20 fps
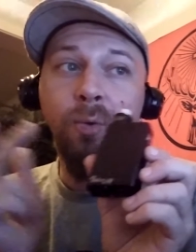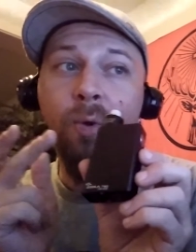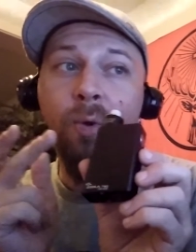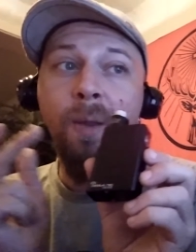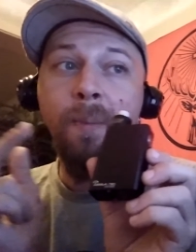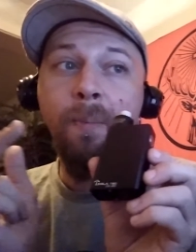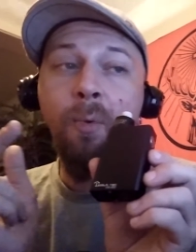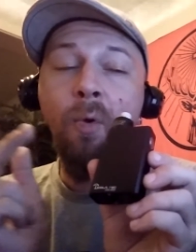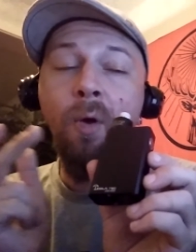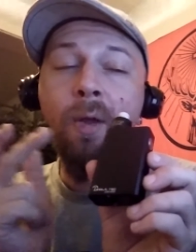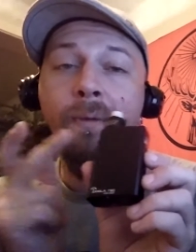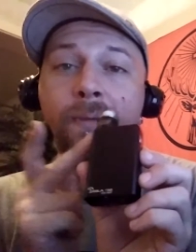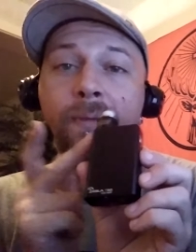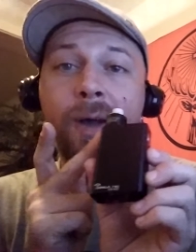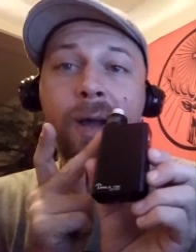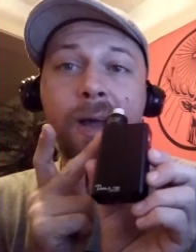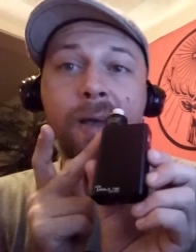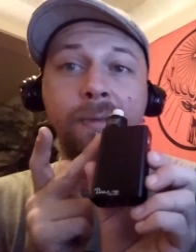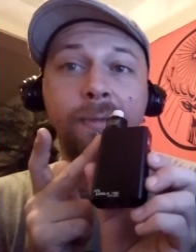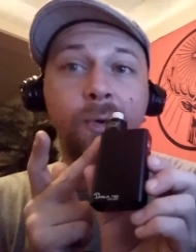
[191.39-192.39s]
3.5
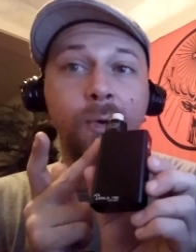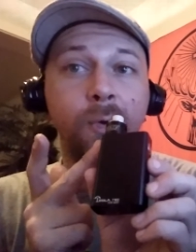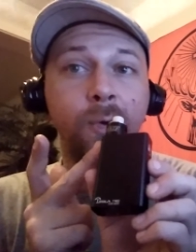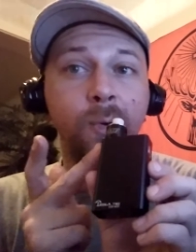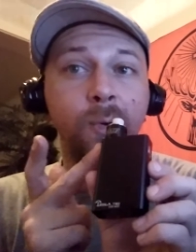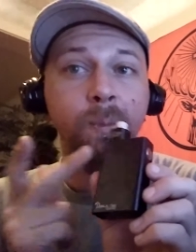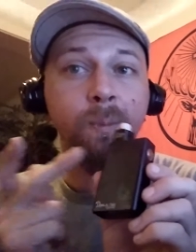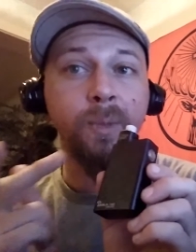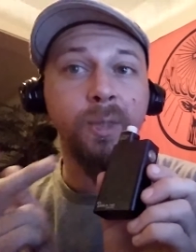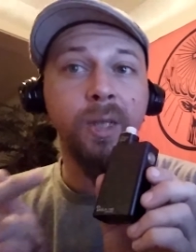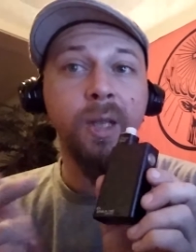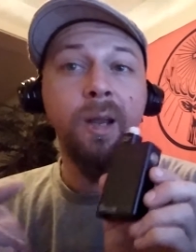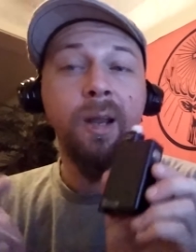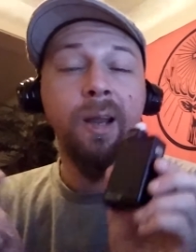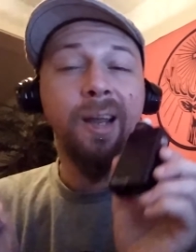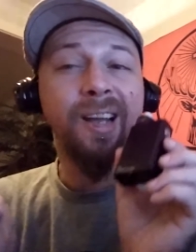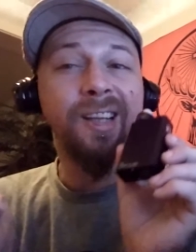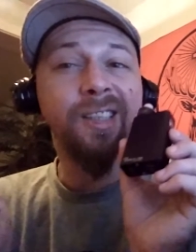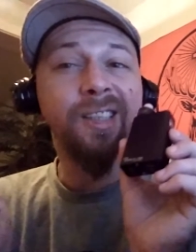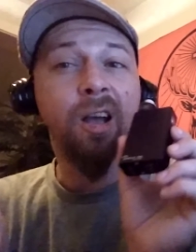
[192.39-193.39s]
ohms.
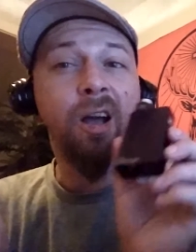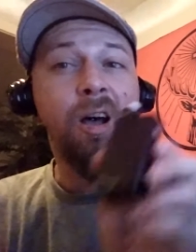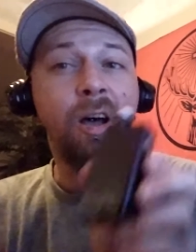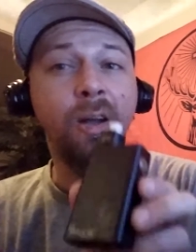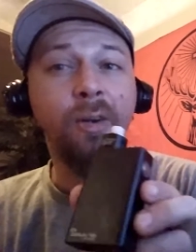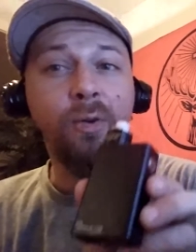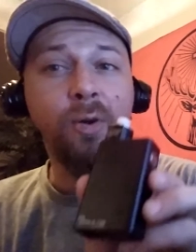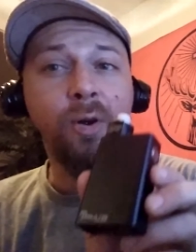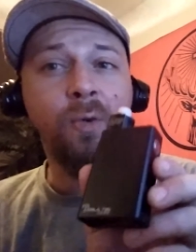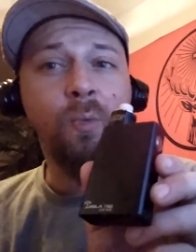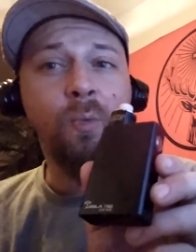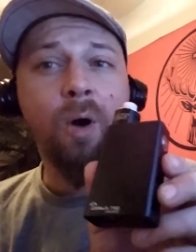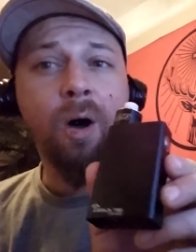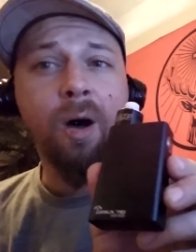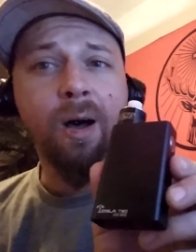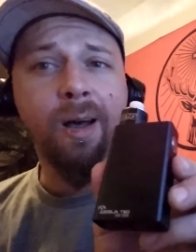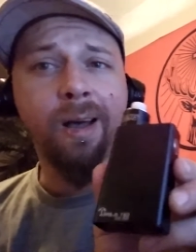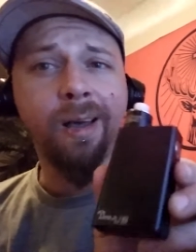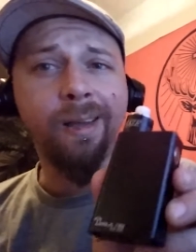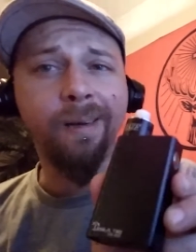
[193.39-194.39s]
It's 100
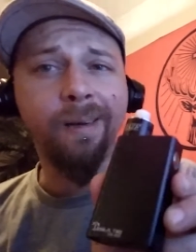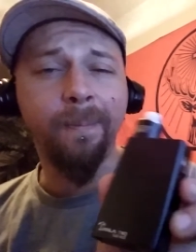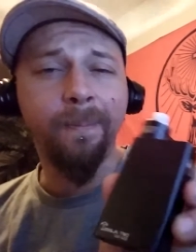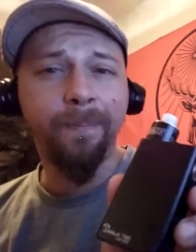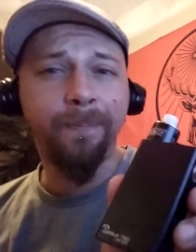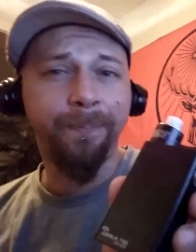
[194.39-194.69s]
watt.